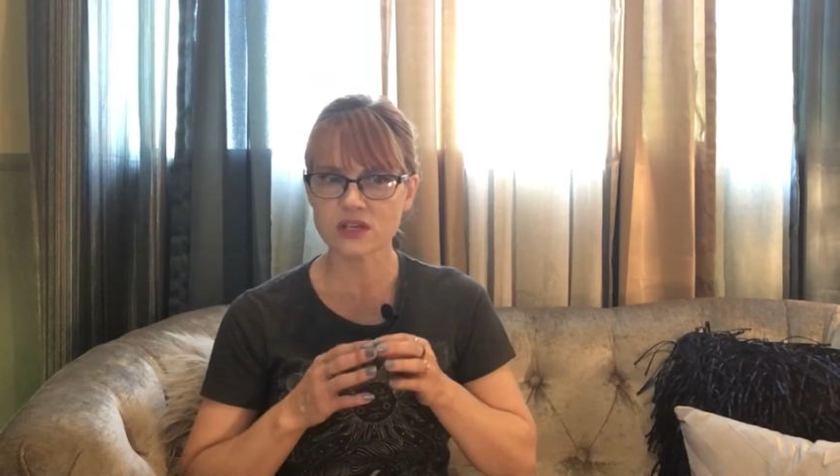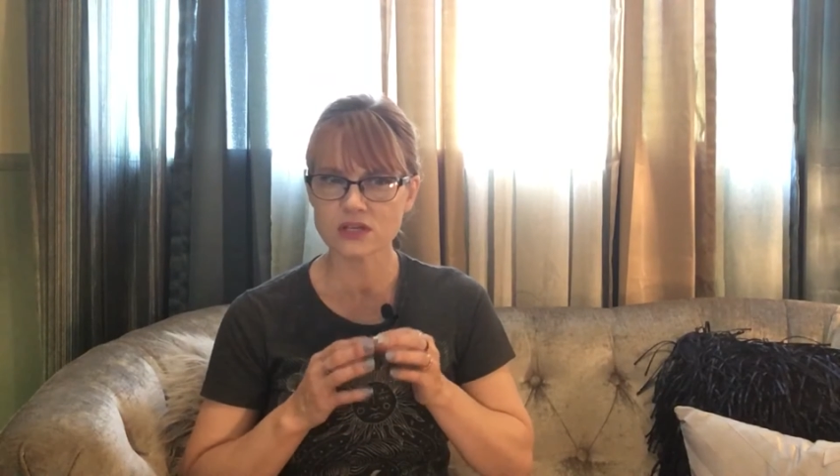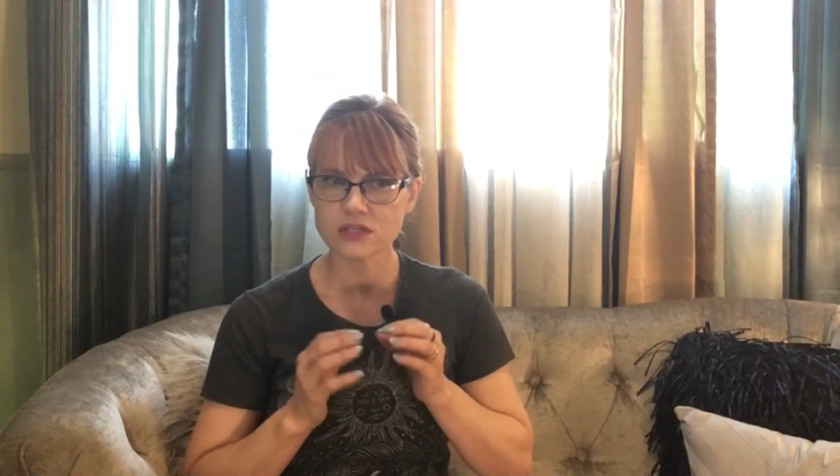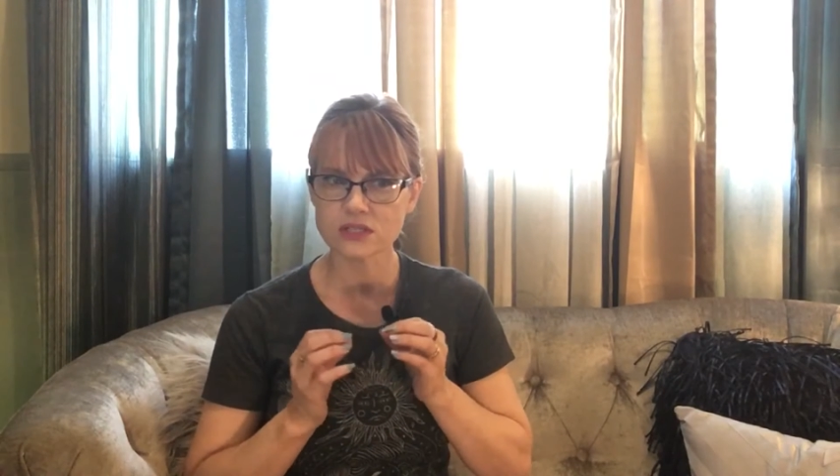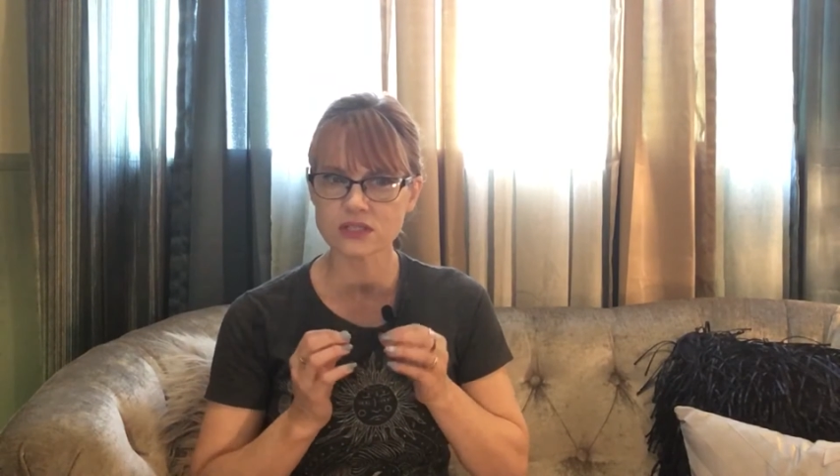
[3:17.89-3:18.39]

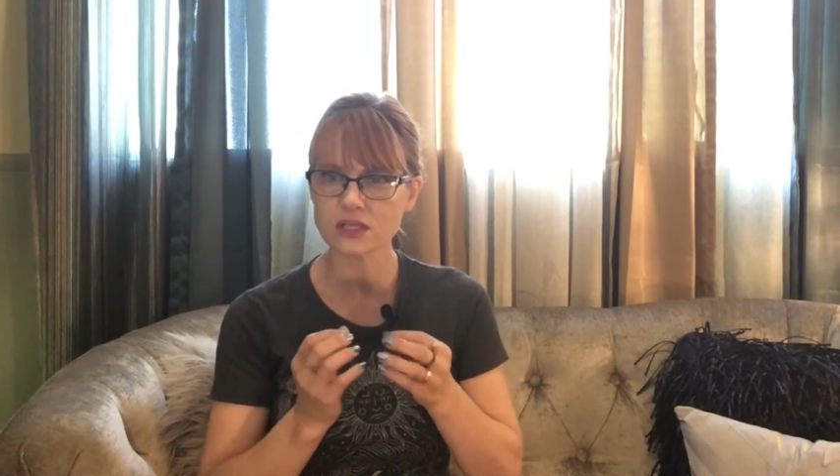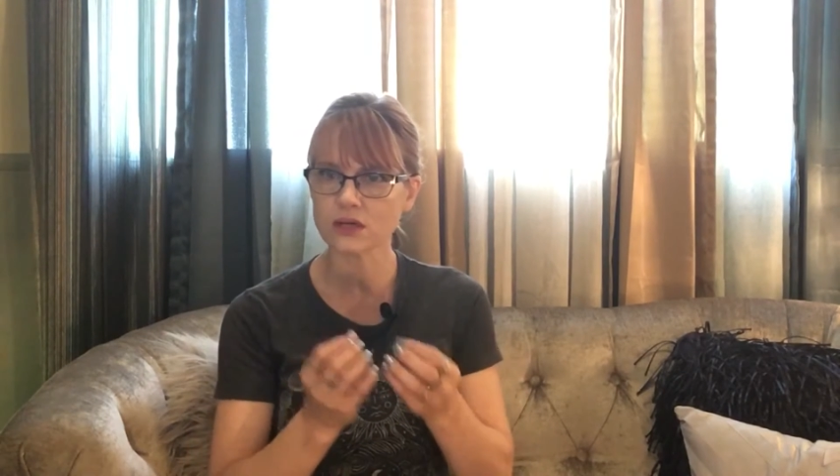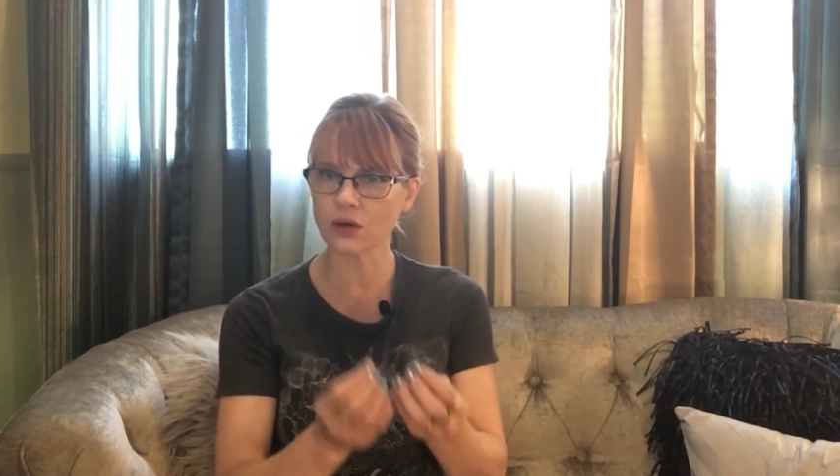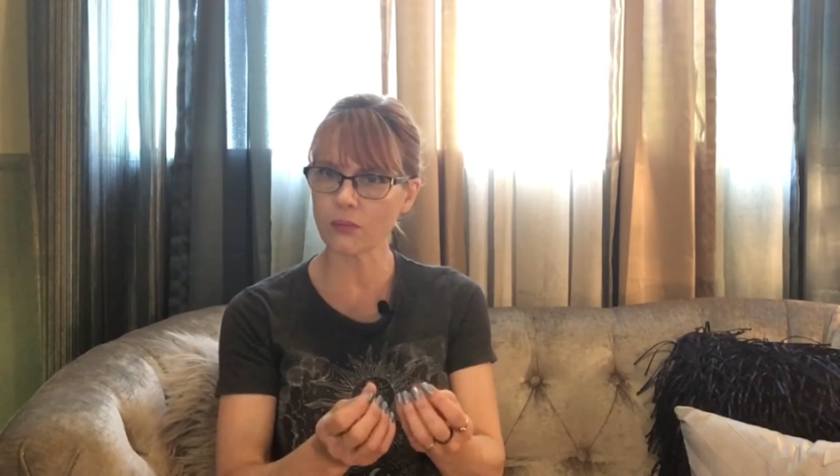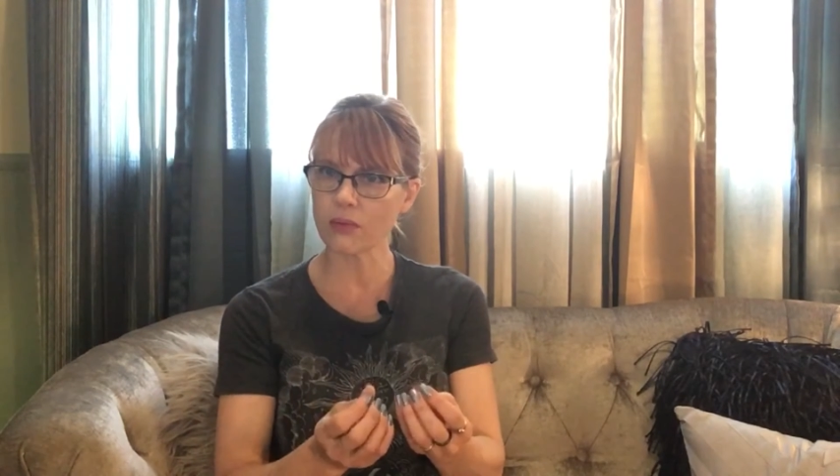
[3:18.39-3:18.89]

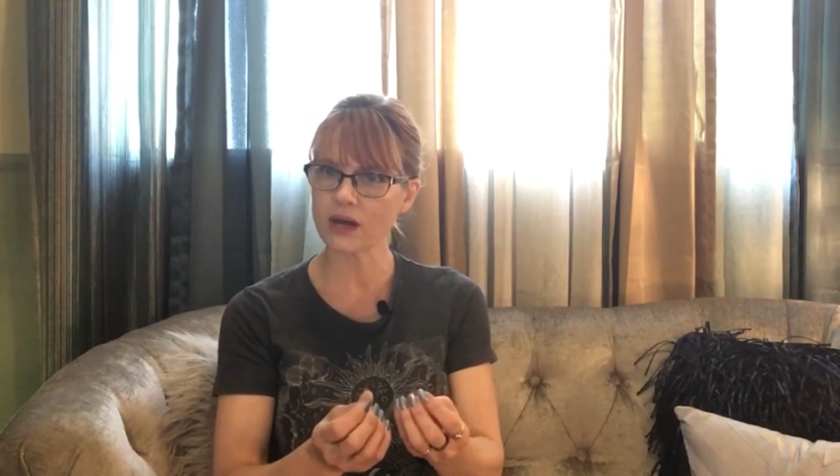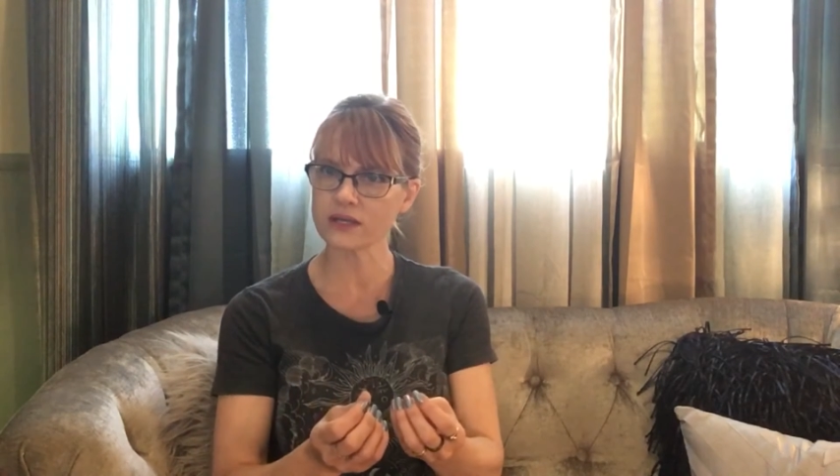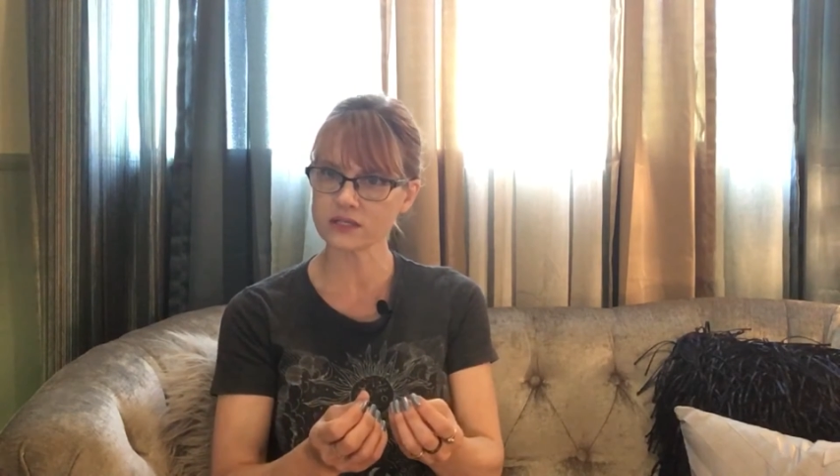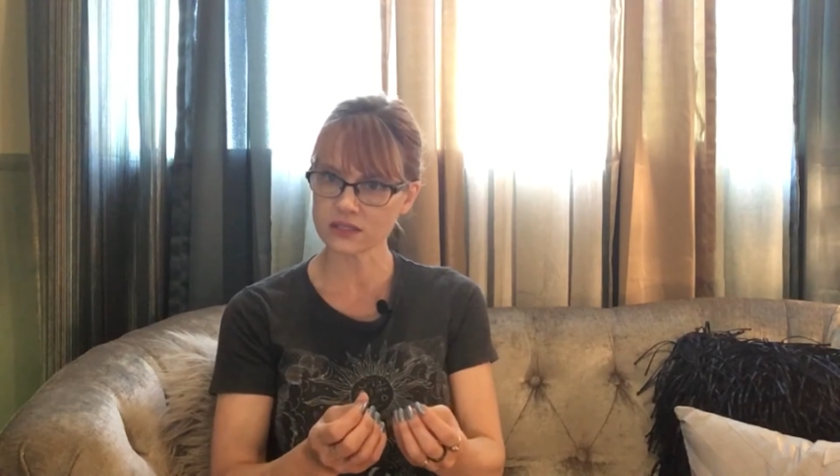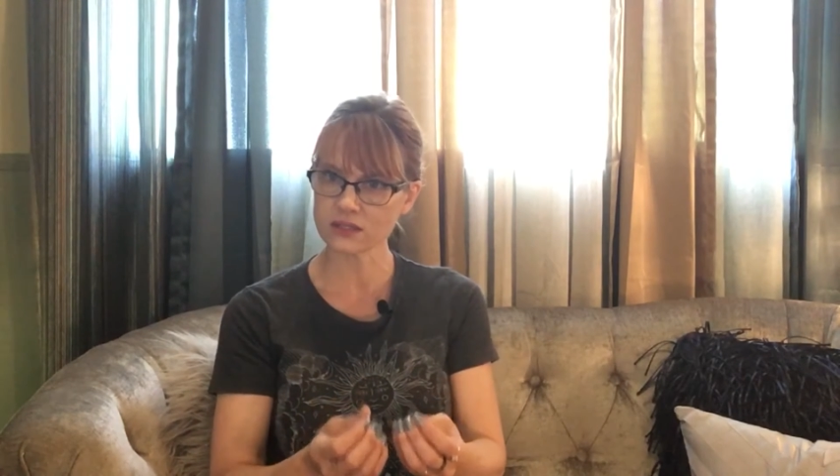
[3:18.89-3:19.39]

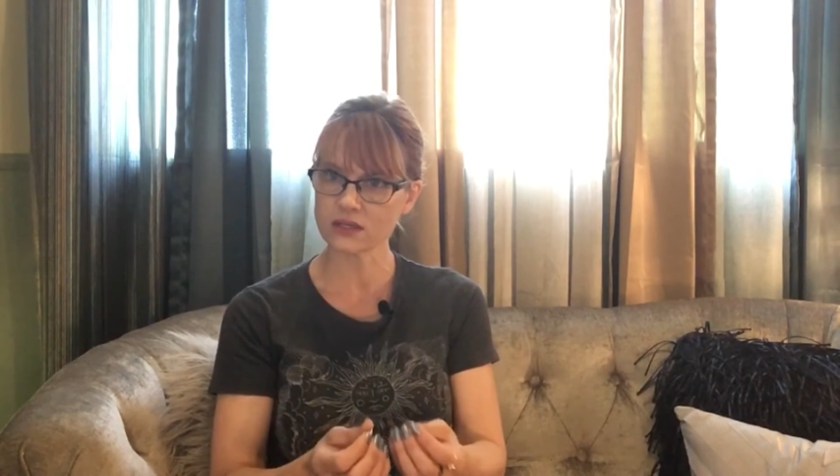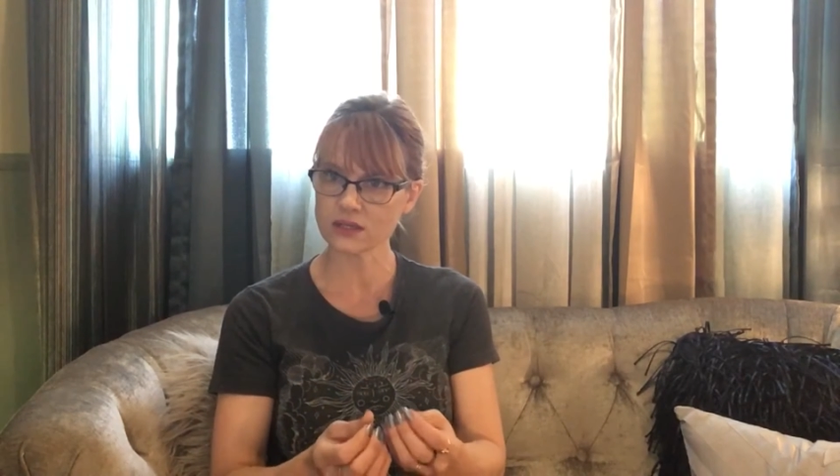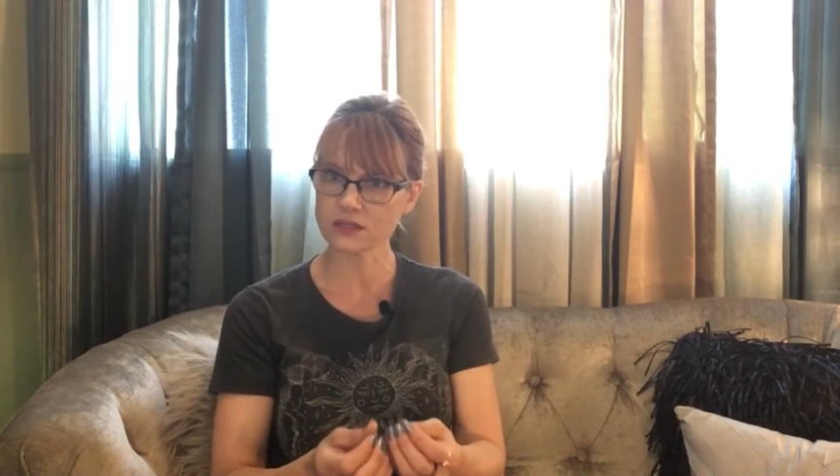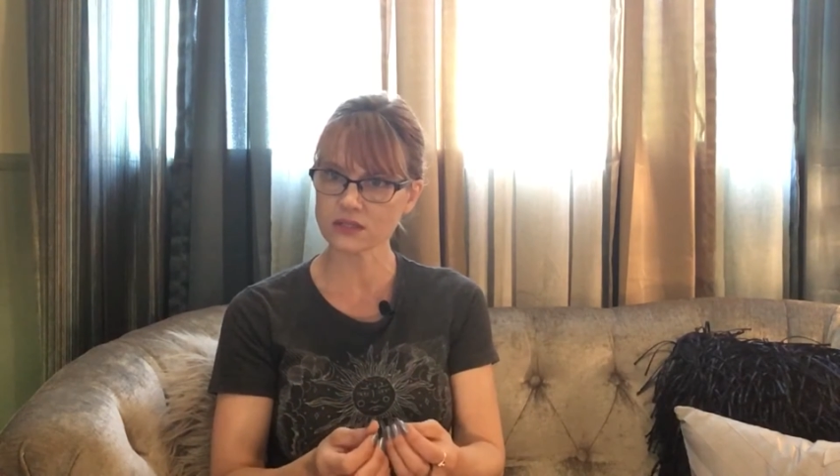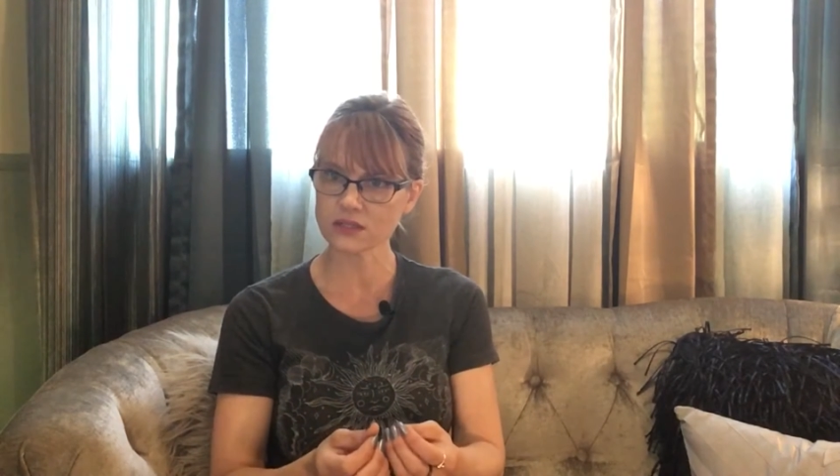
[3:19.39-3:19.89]

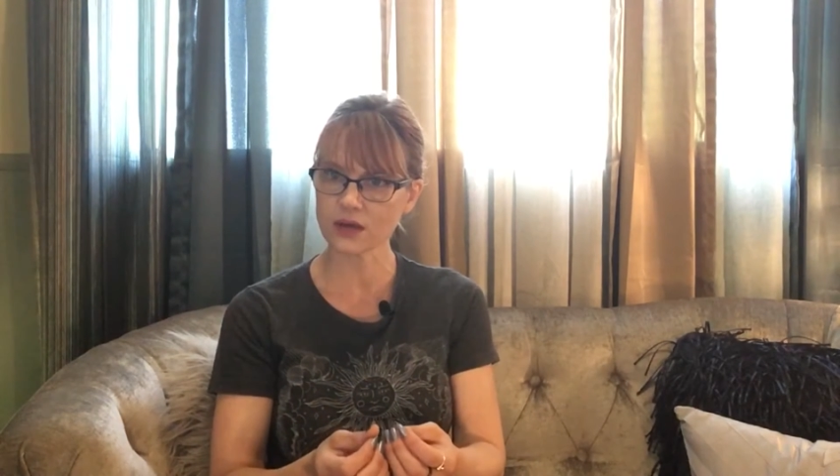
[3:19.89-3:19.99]
single-mindedness